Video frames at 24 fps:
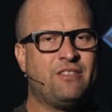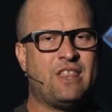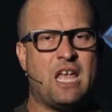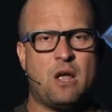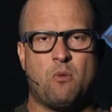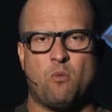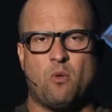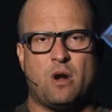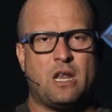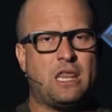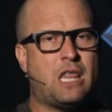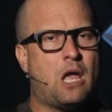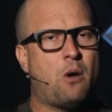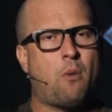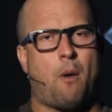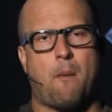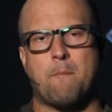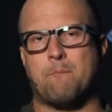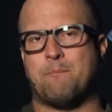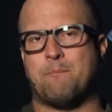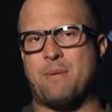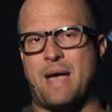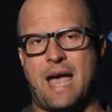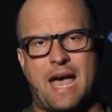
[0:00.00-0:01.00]
they were
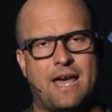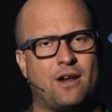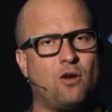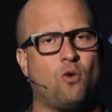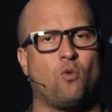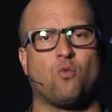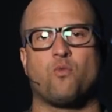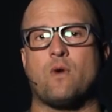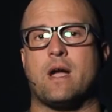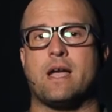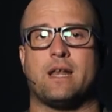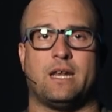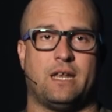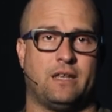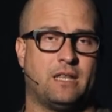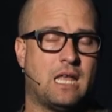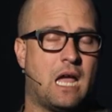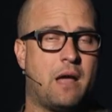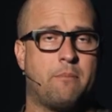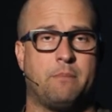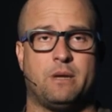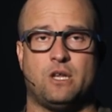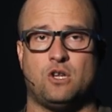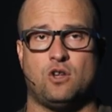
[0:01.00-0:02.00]
battle ready.
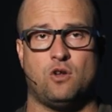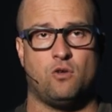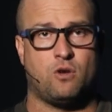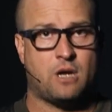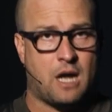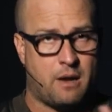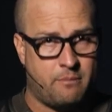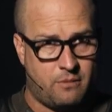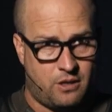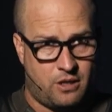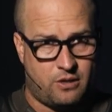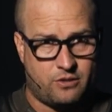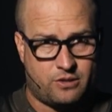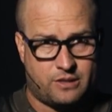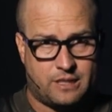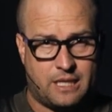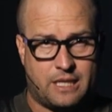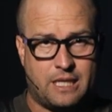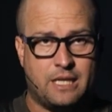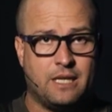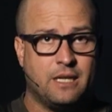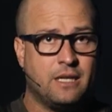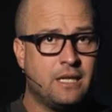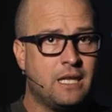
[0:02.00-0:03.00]
I mean, you come to their
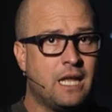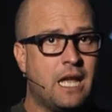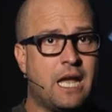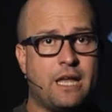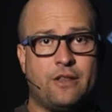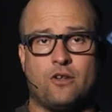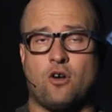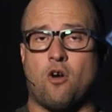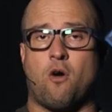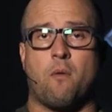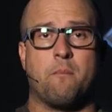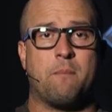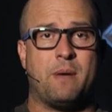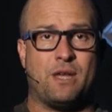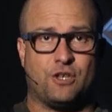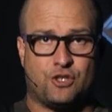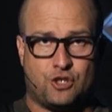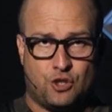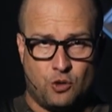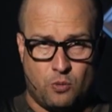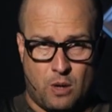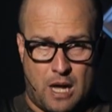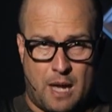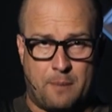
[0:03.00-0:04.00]
city and they're gonna
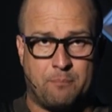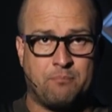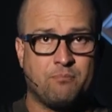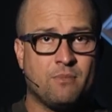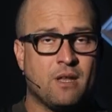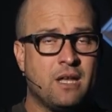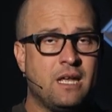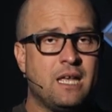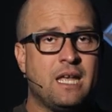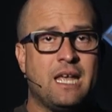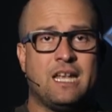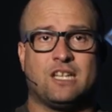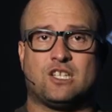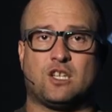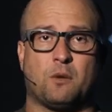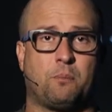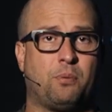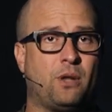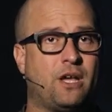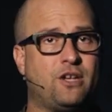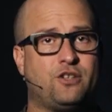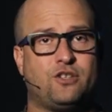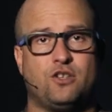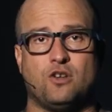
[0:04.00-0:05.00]
mess you up. It's the
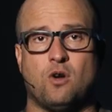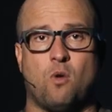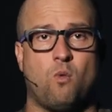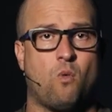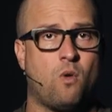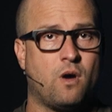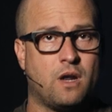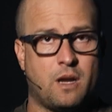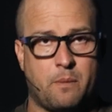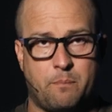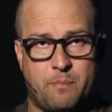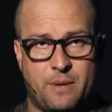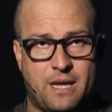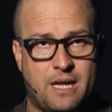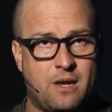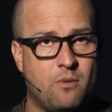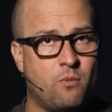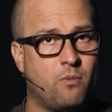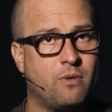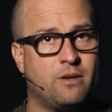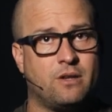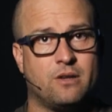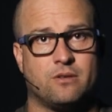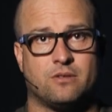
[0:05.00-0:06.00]
place you don't wanna be
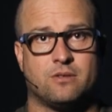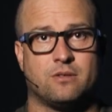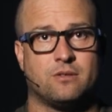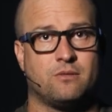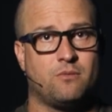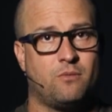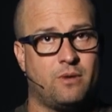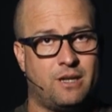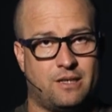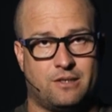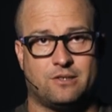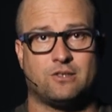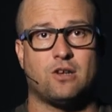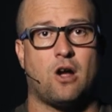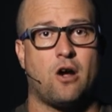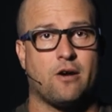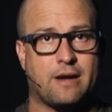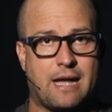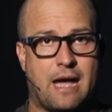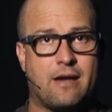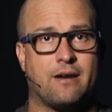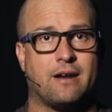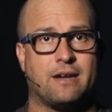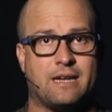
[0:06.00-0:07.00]
when it's dark
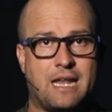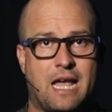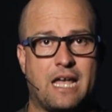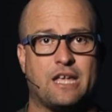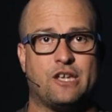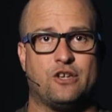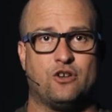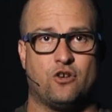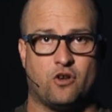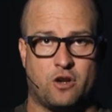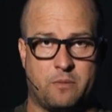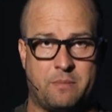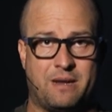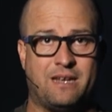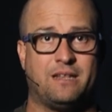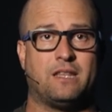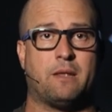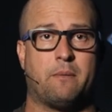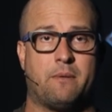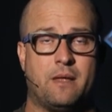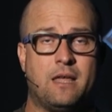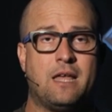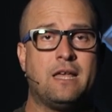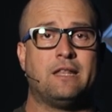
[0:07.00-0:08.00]
out at night, you know what I mean?
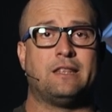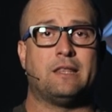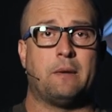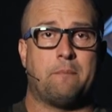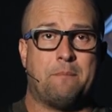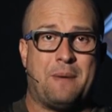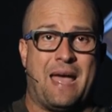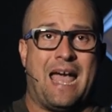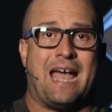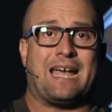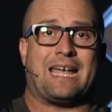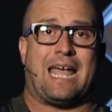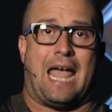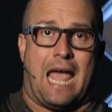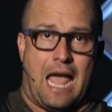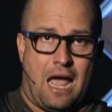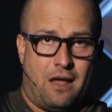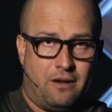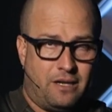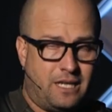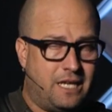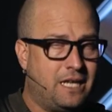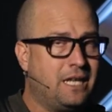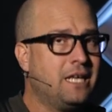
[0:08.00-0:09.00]
The back
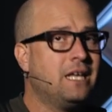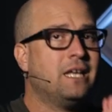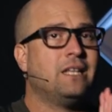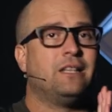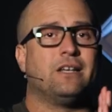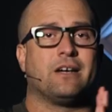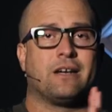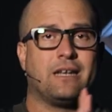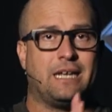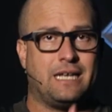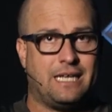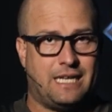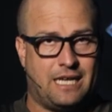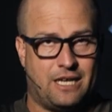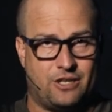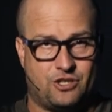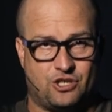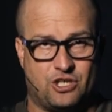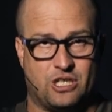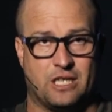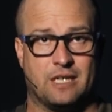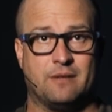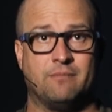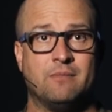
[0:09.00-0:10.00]
alley, they're gonna
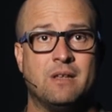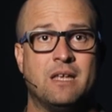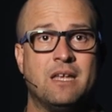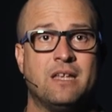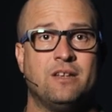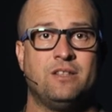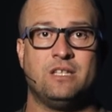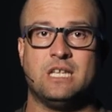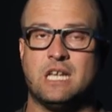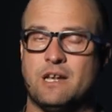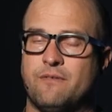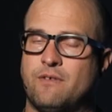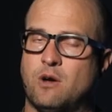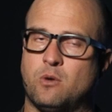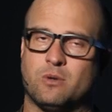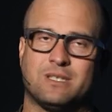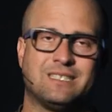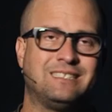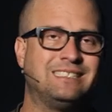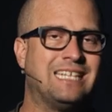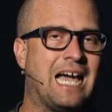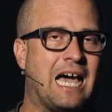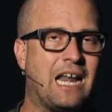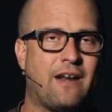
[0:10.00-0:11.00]
get you. Nineveh was
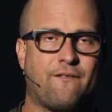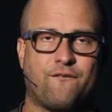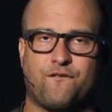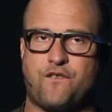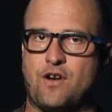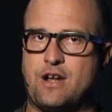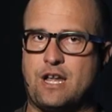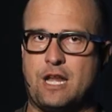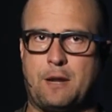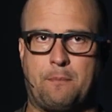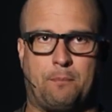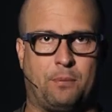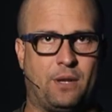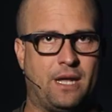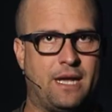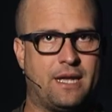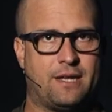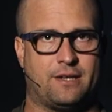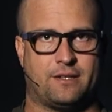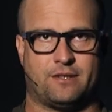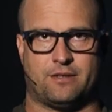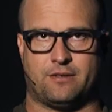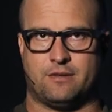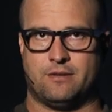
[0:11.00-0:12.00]
not a friendly
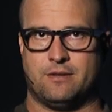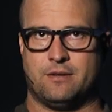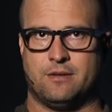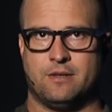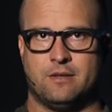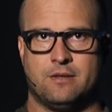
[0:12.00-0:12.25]
place.